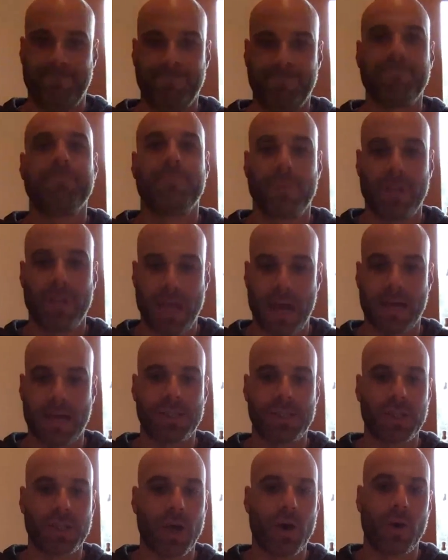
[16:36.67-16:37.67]
Yeah.
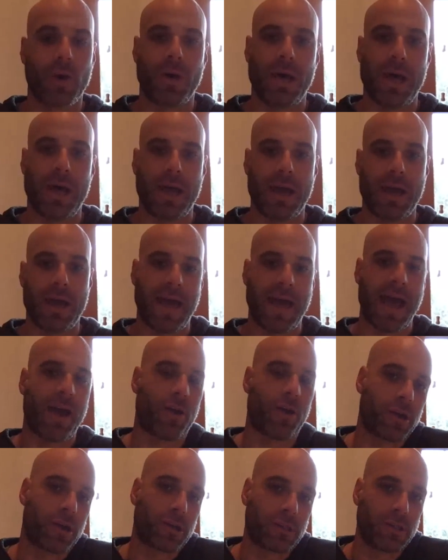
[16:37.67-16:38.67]
So and that
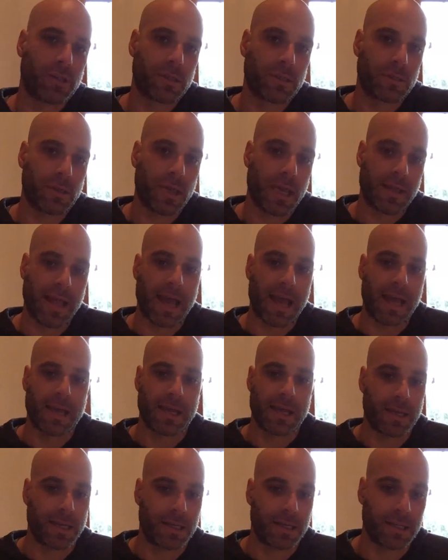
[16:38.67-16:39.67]
hurts, and that
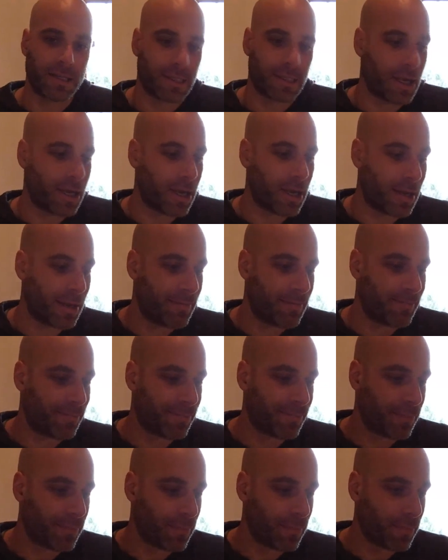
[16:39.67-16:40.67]
is
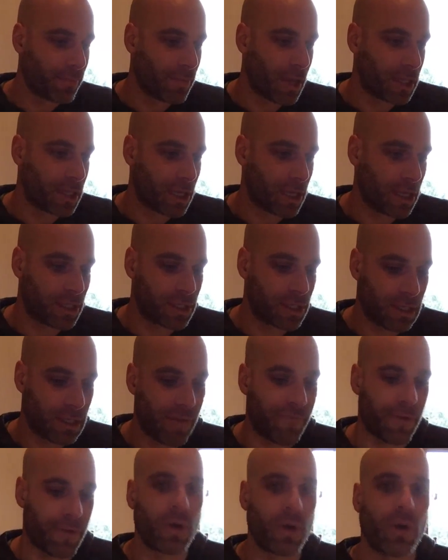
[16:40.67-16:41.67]
it's
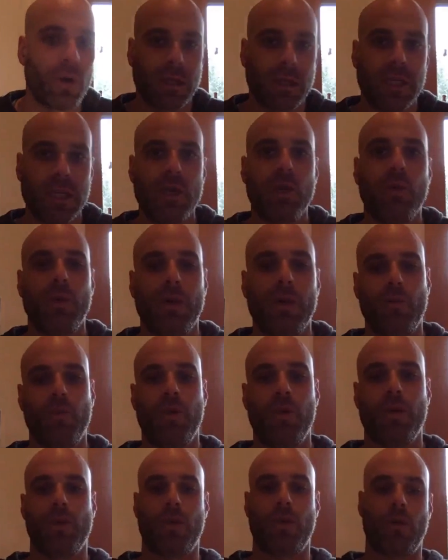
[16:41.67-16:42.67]
difficult to deal with when
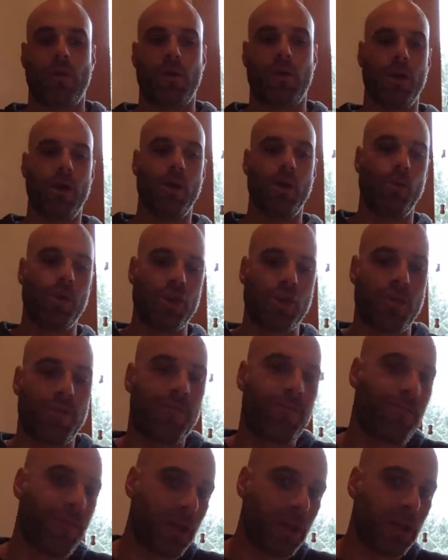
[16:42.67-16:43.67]
you
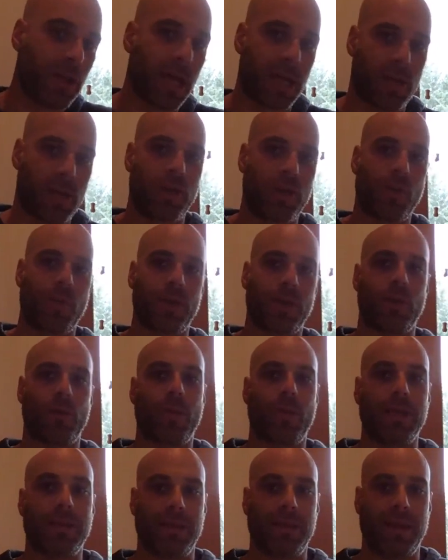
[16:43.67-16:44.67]
feel like you're doing the right
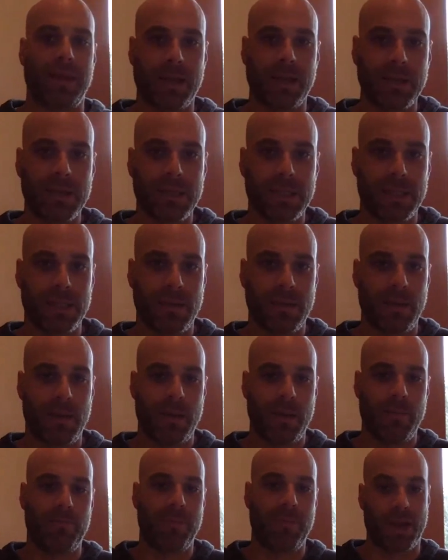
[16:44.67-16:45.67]
things,
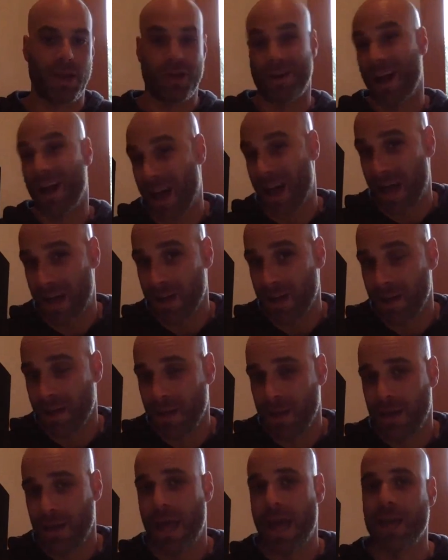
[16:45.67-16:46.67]
but you're not,
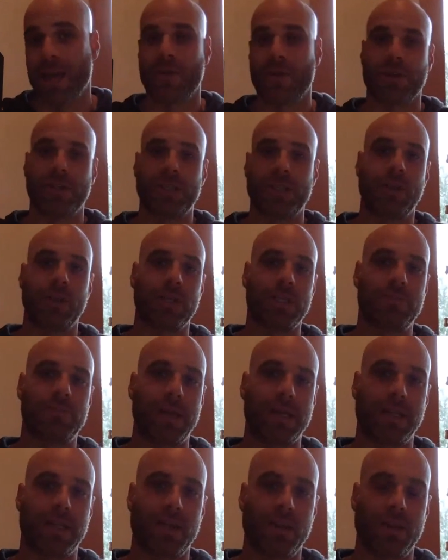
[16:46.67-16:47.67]
and you're still
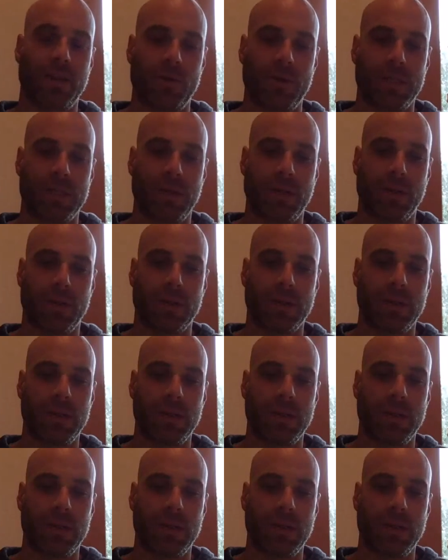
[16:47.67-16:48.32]
expecting good results.